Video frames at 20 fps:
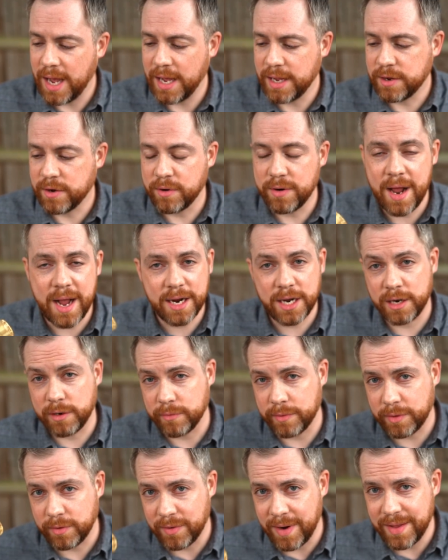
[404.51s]
You're not going to
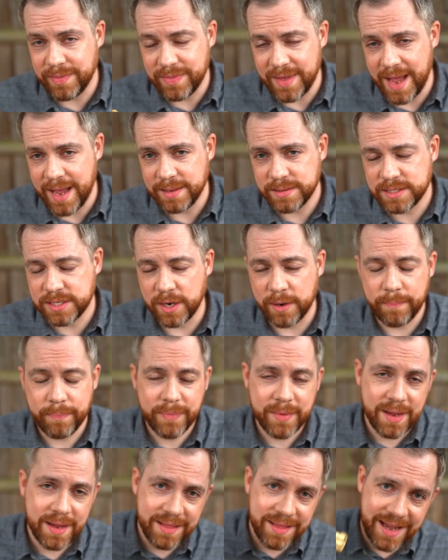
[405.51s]
regret that. So
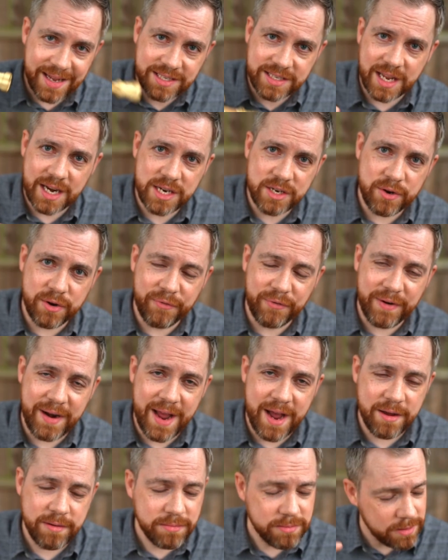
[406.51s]
that's going to do it for
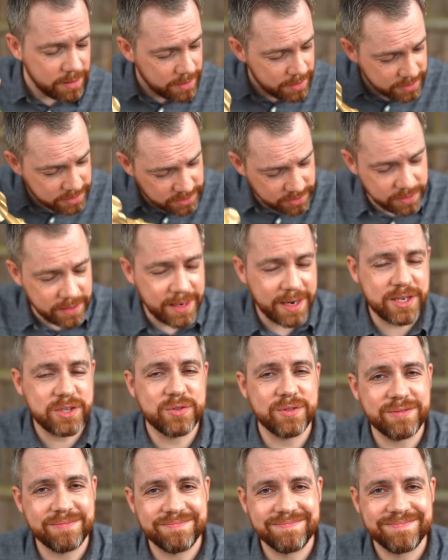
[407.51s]
now, and until the
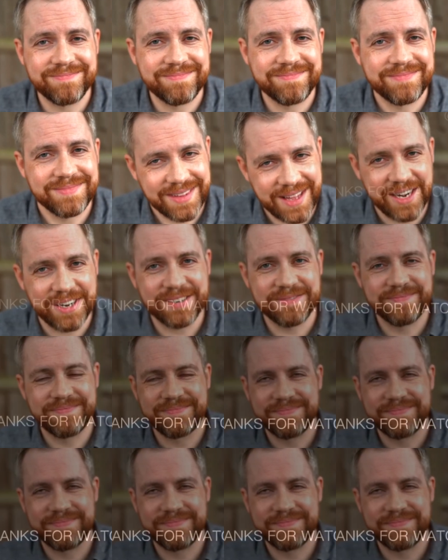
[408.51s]
next one, later.